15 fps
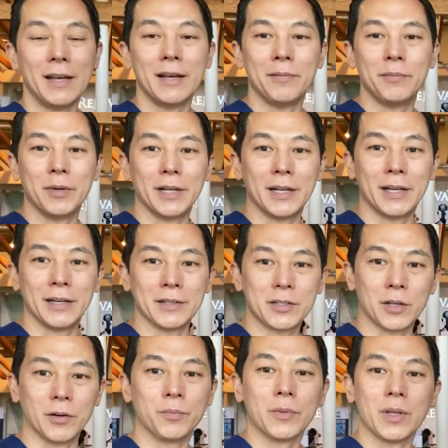But
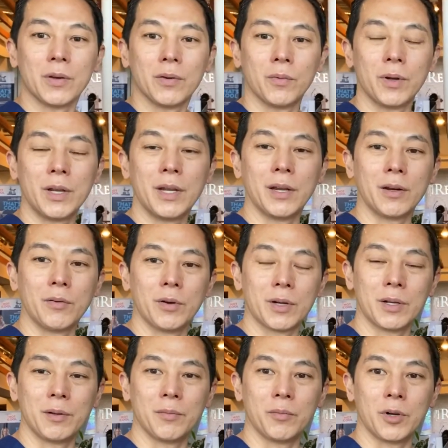so we're here.
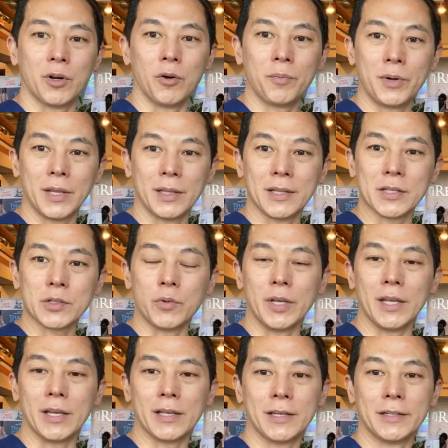We're opening this
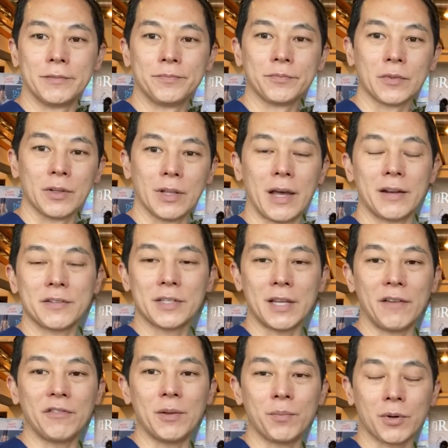week. A lot of
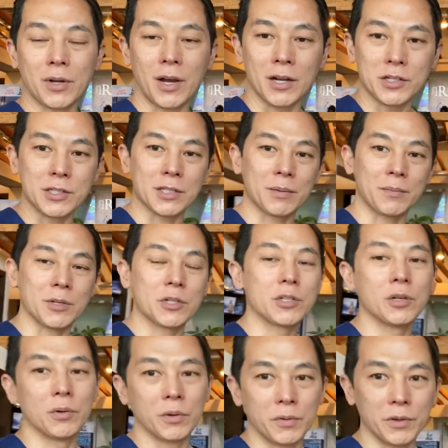safety precautions. I'm going to
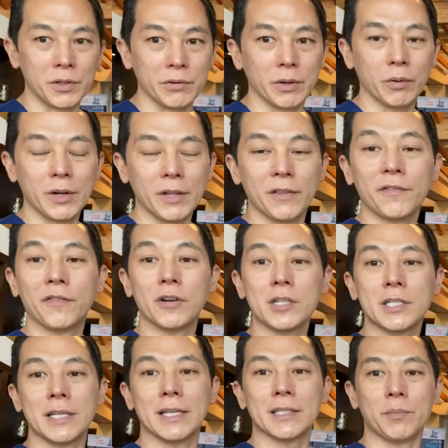show you what we're doing. One of the
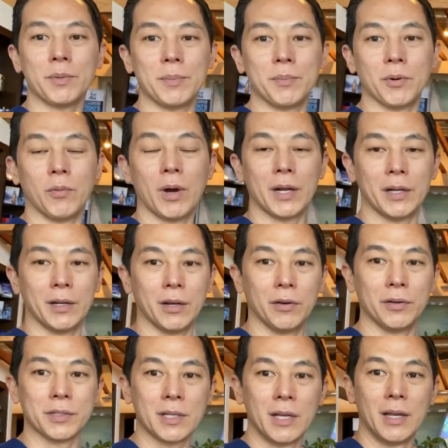first things that people want to know
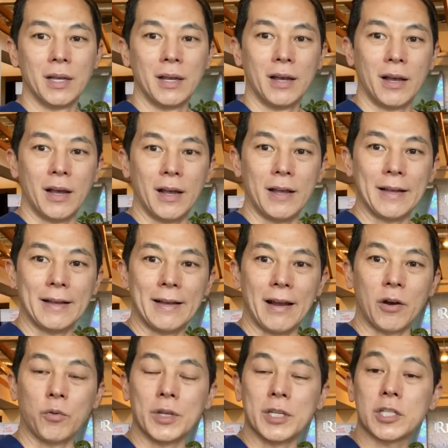is,
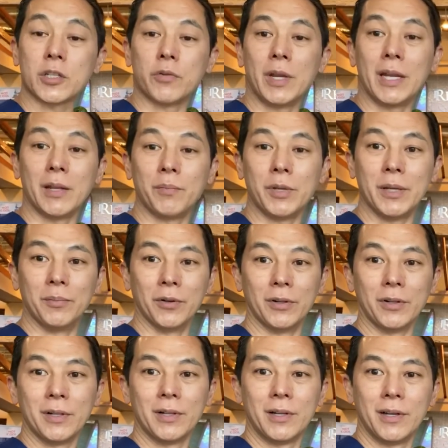are we screening
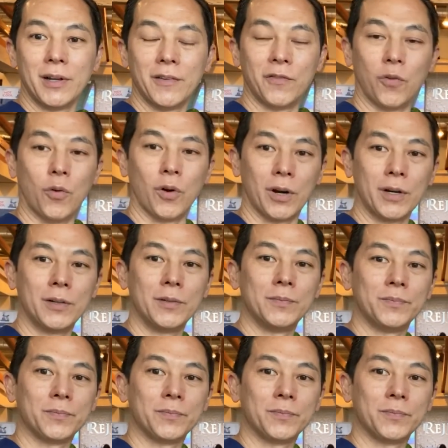people for